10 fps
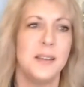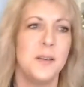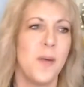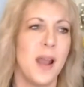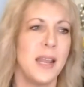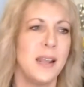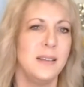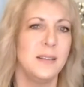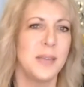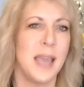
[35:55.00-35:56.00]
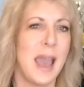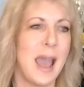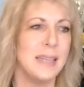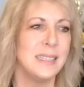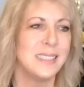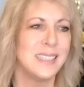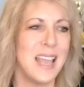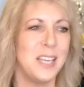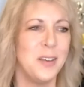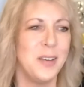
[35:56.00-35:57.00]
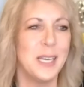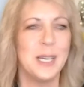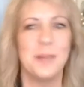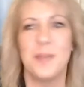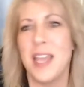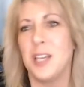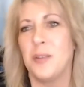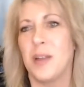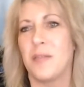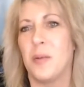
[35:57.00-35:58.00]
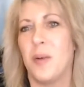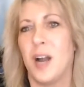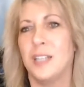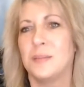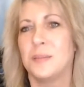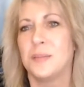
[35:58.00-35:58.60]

You ready, Kat? Thank you, yeah. Kim. Thank you, everyone.